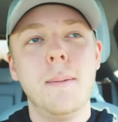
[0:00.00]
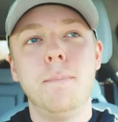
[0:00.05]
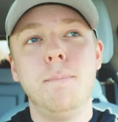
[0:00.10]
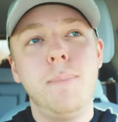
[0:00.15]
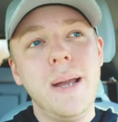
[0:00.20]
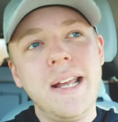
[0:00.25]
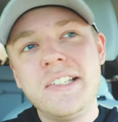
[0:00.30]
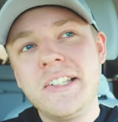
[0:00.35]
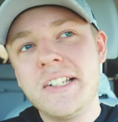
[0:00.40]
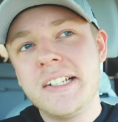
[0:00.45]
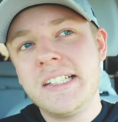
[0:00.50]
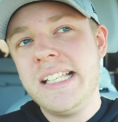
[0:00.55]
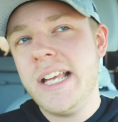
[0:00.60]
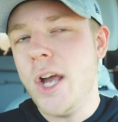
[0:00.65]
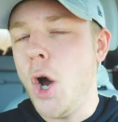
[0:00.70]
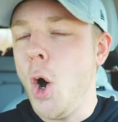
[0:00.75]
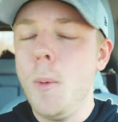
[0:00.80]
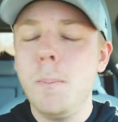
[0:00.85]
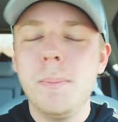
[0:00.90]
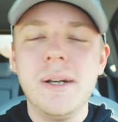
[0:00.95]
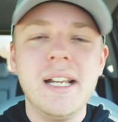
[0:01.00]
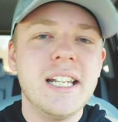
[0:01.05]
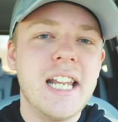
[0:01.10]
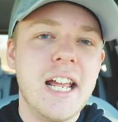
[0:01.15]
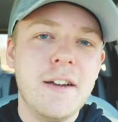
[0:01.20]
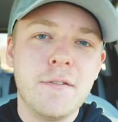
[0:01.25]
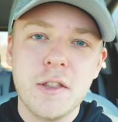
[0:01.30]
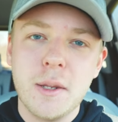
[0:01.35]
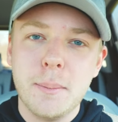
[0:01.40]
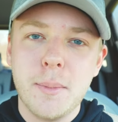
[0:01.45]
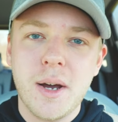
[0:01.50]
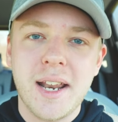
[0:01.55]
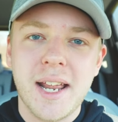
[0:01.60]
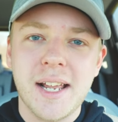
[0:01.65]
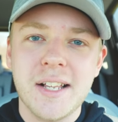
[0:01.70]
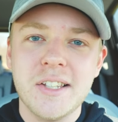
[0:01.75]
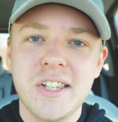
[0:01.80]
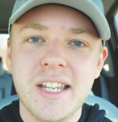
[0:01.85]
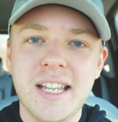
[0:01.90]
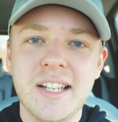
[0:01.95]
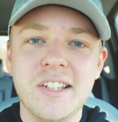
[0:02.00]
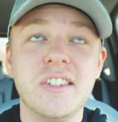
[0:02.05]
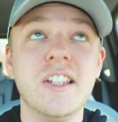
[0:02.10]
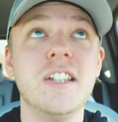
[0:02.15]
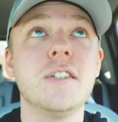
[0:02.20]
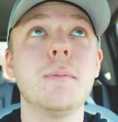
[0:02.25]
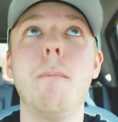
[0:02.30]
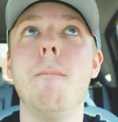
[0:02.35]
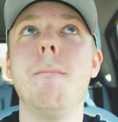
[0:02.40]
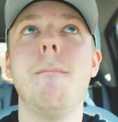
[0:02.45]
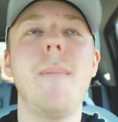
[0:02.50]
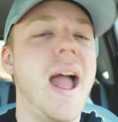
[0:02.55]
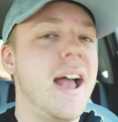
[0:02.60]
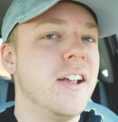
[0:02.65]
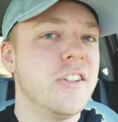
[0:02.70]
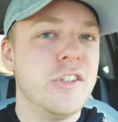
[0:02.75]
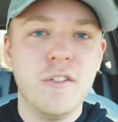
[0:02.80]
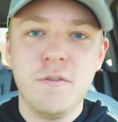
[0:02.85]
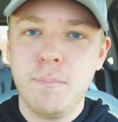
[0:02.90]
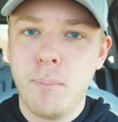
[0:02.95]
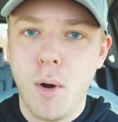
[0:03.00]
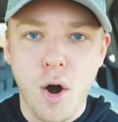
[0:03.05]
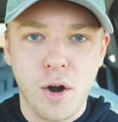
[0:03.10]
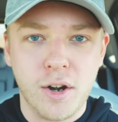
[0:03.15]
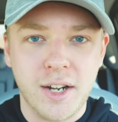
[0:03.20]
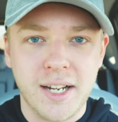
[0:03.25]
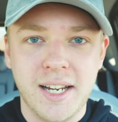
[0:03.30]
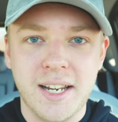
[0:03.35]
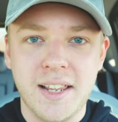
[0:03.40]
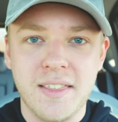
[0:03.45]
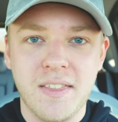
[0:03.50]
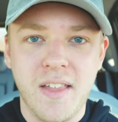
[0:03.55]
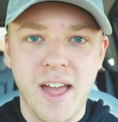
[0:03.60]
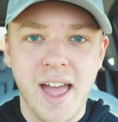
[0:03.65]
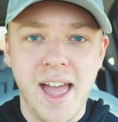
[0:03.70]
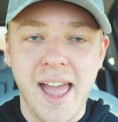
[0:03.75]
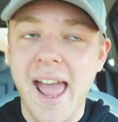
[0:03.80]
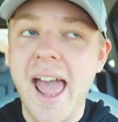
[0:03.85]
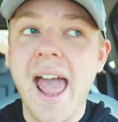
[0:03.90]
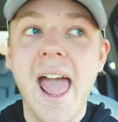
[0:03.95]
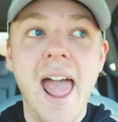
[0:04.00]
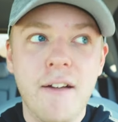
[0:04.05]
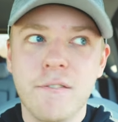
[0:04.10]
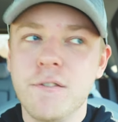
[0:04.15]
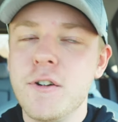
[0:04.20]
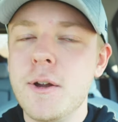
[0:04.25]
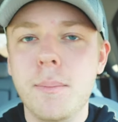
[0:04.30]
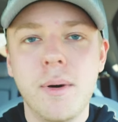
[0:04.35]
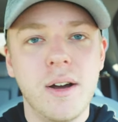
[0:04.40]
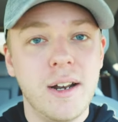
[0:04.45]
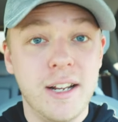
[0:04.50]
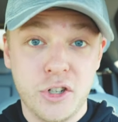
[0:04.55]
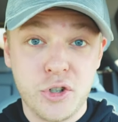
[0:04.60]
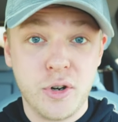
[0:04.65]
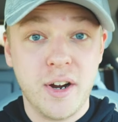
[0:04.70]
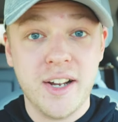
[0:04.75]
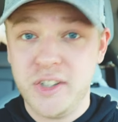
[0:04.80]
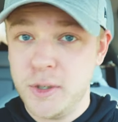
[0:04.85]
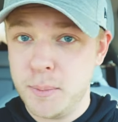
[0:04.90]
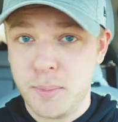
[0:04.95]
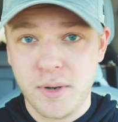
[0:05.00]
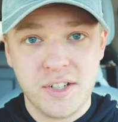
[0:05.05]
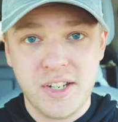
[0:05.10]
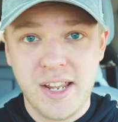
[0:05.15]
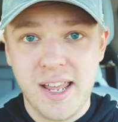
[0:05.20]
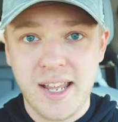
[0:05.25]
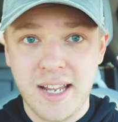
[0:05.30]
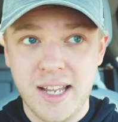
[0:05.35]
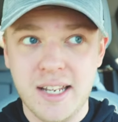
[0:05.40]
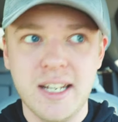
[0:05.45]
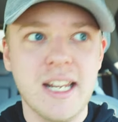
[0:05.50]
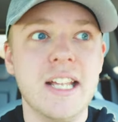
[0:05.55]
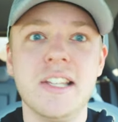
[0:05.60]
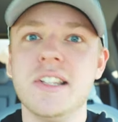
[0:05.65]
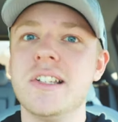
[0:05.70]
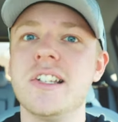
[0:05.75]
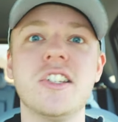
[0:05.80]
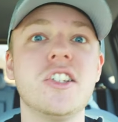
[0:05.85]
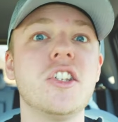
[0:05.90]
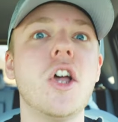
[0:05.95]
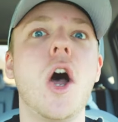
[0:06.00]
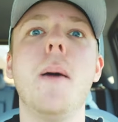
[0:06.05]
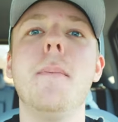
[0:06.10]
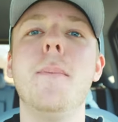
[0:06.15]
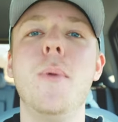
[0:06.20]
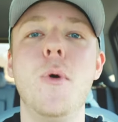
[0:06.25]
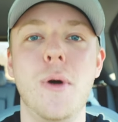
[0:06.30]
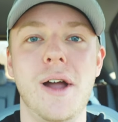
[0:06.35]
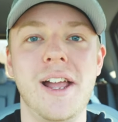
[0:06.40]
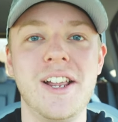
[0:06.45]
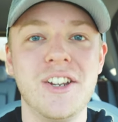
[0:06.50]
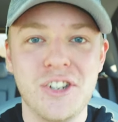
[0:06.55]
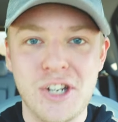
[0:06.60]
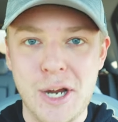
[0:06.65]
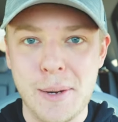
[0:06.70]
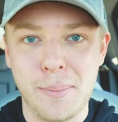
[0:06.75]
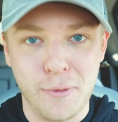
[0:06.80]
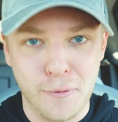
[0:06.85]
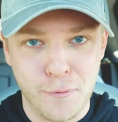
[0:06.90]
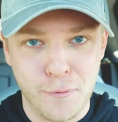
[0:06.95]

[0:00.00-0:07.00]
basically opening day for the Mud Hens is this massive party that everybody tries to partake in some way, shape, or